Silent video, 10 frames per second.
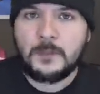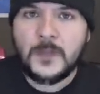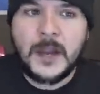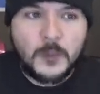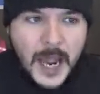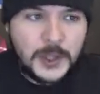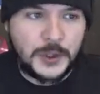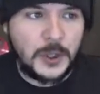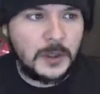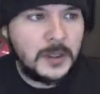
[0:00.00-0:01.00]
and
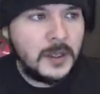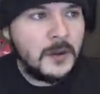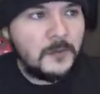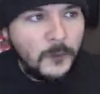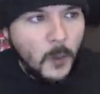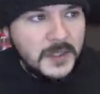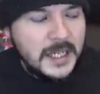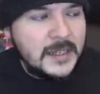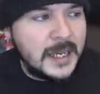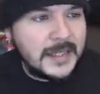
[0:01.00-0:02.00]
rational.
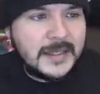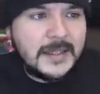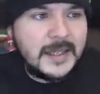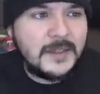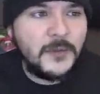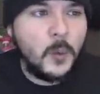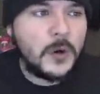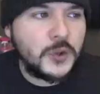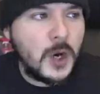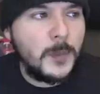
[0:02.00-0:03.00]
14 instances of the
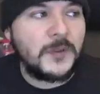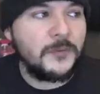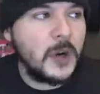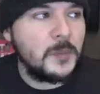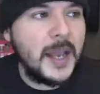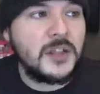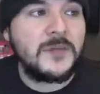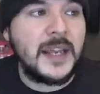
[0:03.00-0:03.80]
word Trump on the front page of The